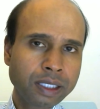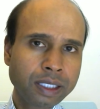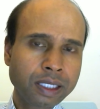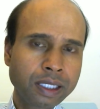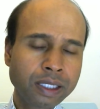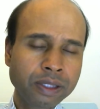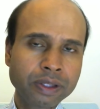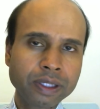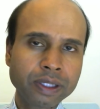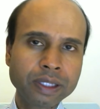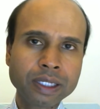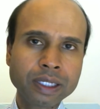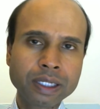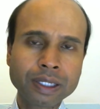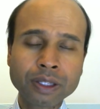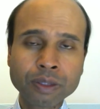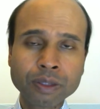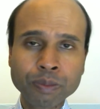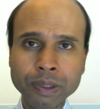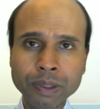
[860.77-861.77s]
in anything
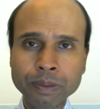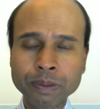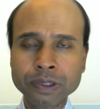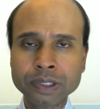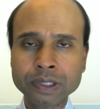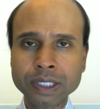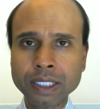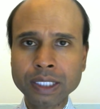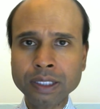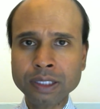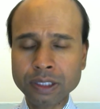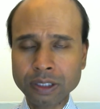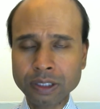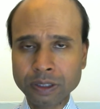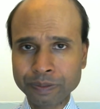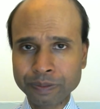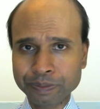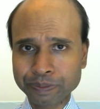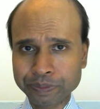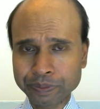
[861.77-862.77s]
that other people say to
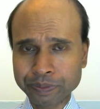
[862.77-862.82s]
you.